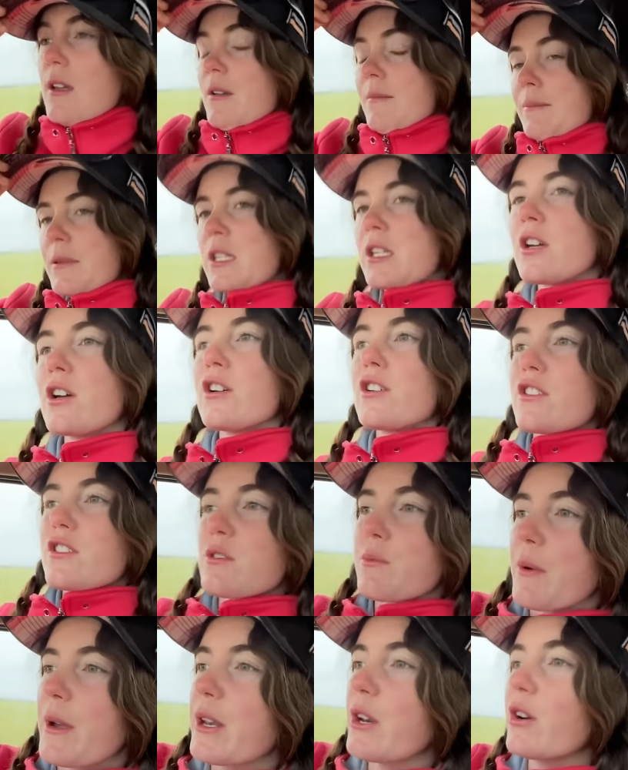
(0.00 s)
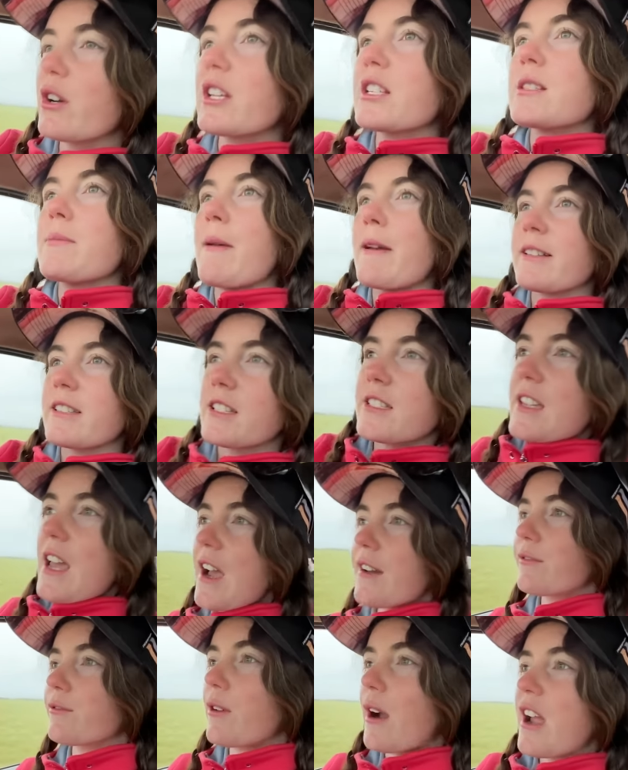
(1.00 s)
because we're not expected to
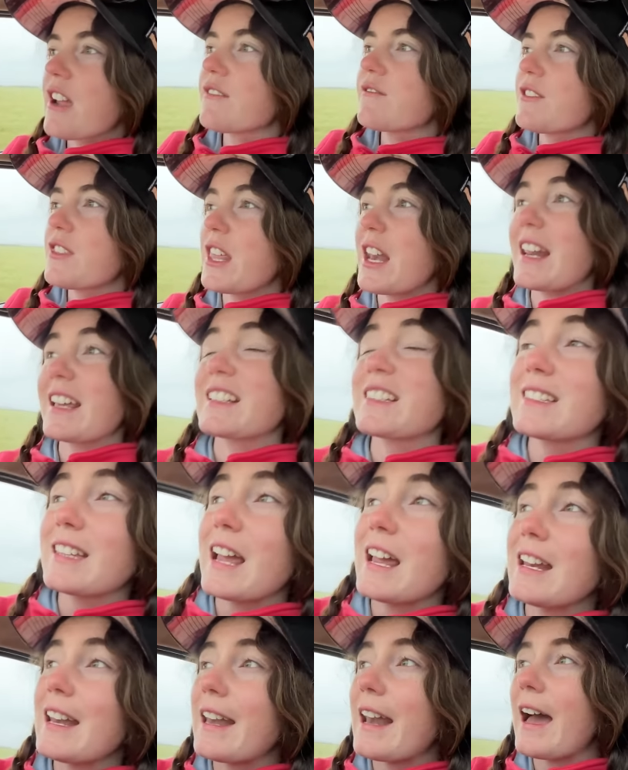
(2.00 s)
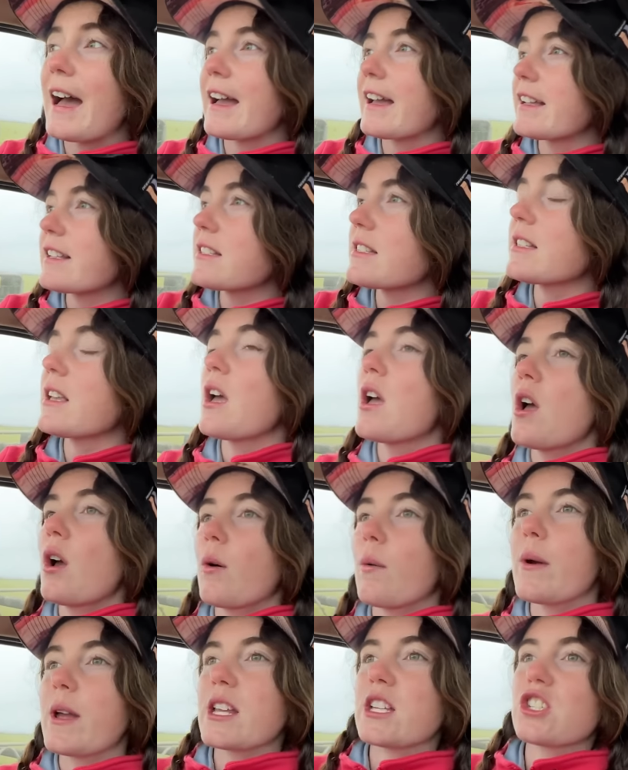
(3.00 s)
have rain for the next 10 days,
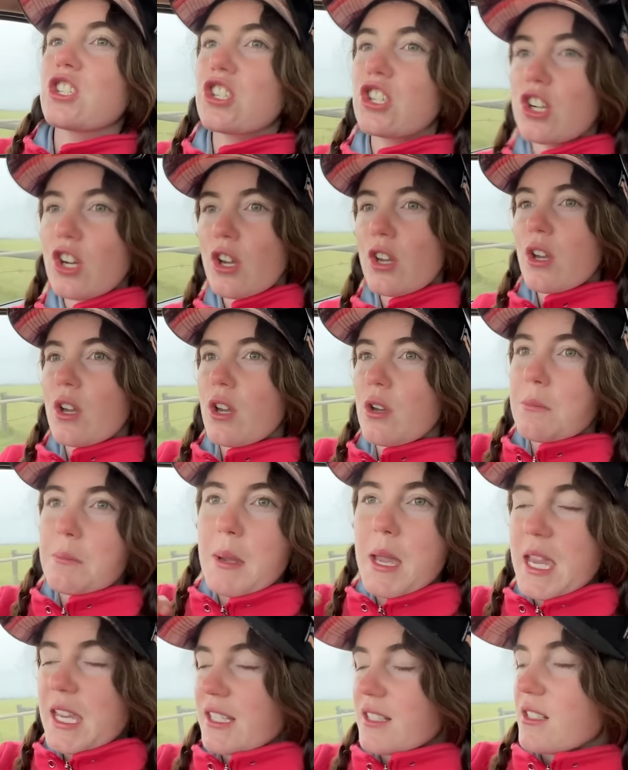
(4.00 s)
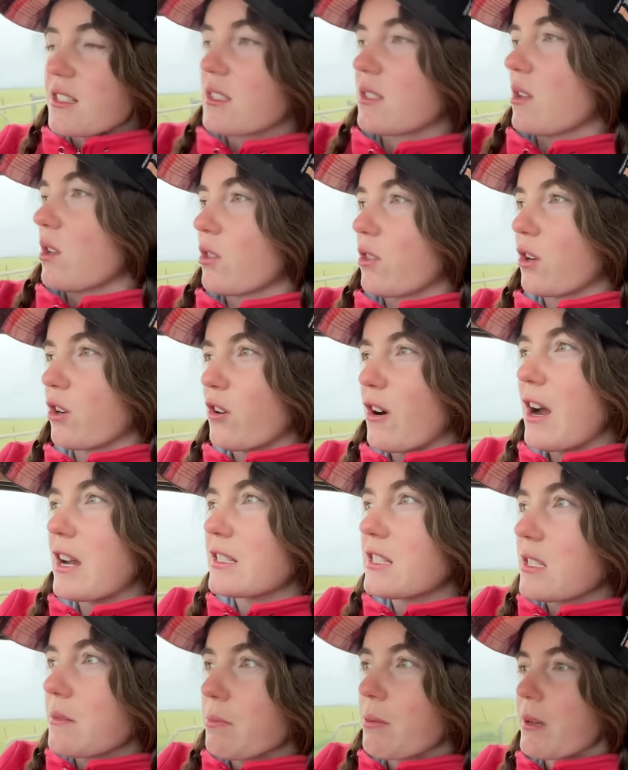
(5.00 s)
which means the
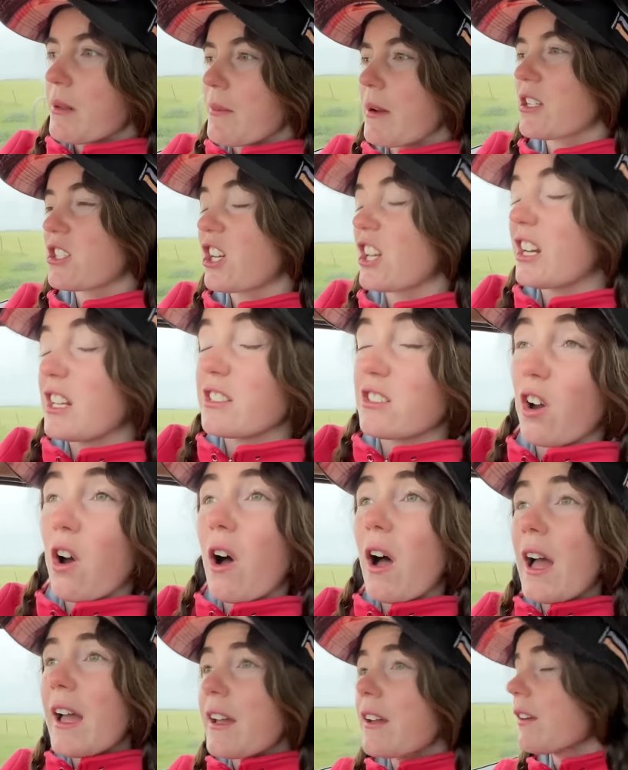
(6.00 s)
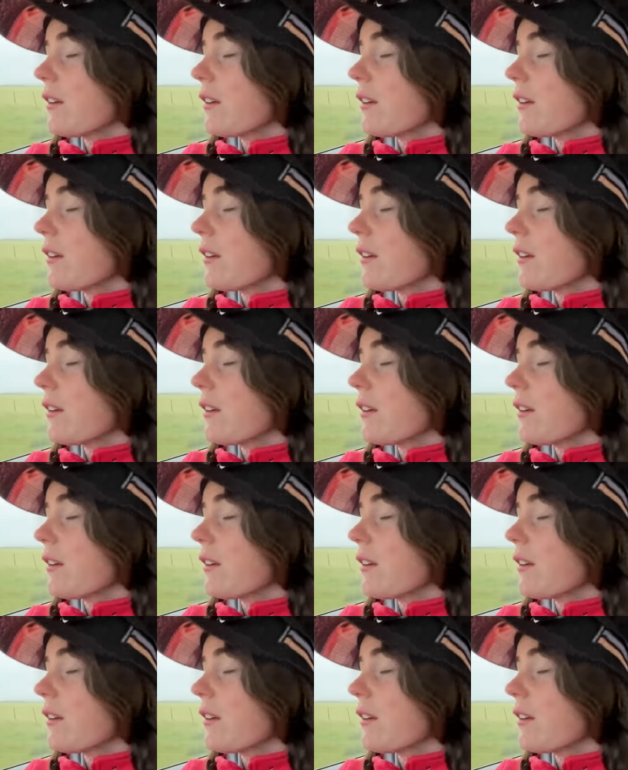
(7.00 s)
grass is pretty much gonna die.